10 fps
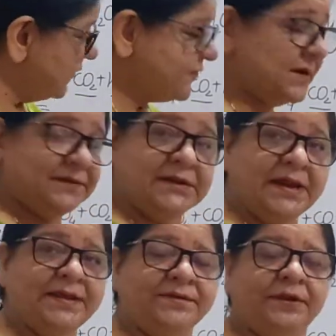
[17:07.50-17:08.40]
of
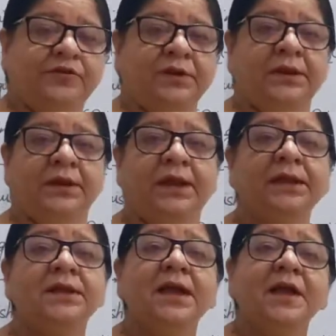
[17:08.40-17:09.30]
crystallization in
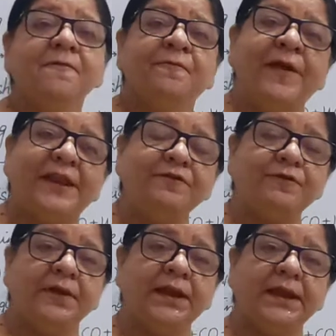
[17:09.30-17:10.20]
it,
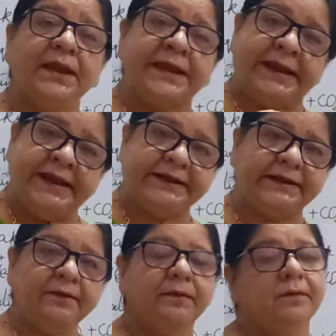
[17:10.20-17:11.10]
when we
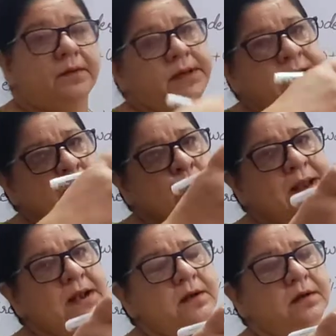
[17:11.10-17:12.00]
heat, it
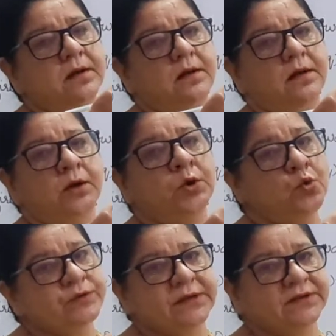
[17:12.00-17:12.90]
will
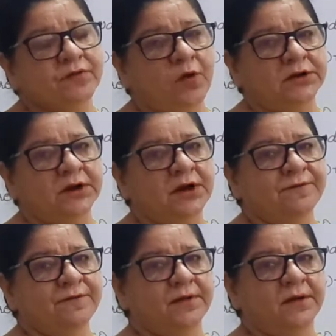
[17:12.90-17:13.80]
lose its water
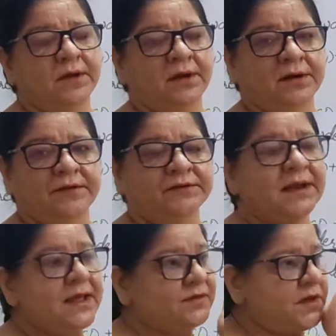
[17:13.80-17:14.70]
of
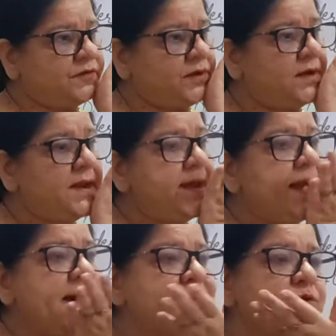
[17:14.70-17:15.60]
crystallization
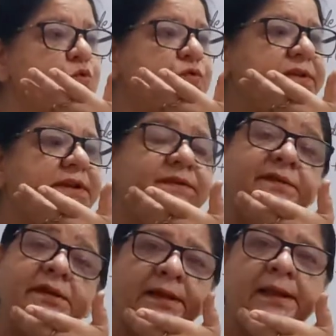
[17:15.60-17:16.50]
and lose
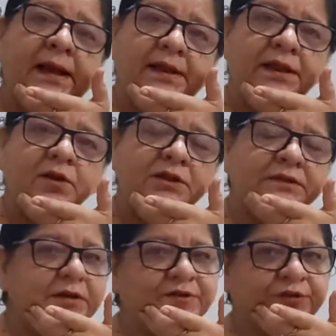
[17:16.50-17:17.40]
its color
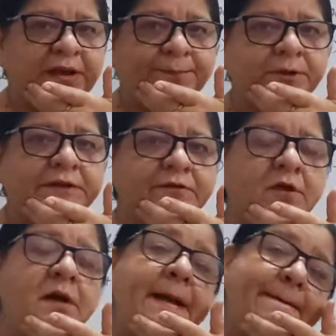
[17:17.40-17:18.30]
also and shape also,
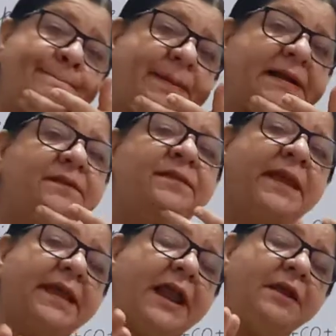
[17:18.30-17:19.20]
but
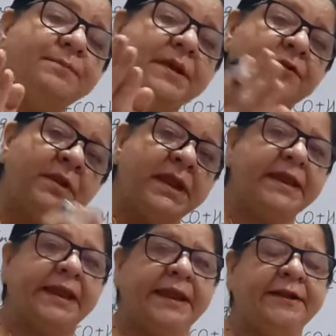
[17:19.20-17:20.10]
they can be
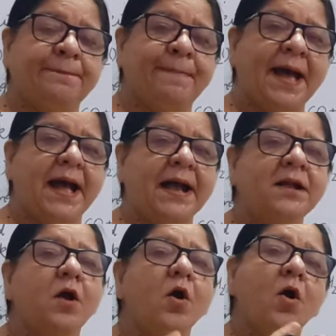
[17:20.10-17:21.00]
regained
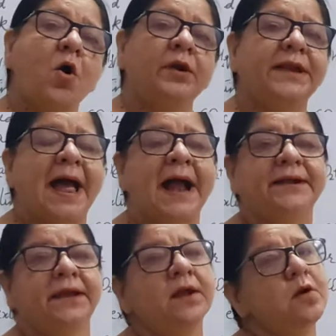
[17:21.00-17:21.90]
back on
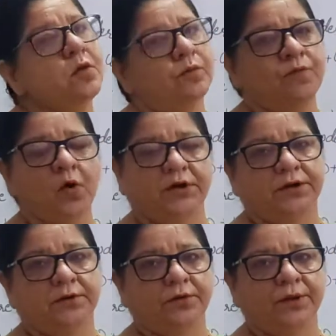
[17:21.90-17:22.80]
adding
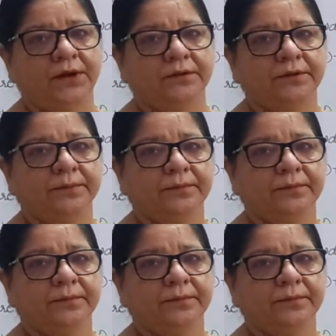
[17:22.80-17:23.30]
water to it,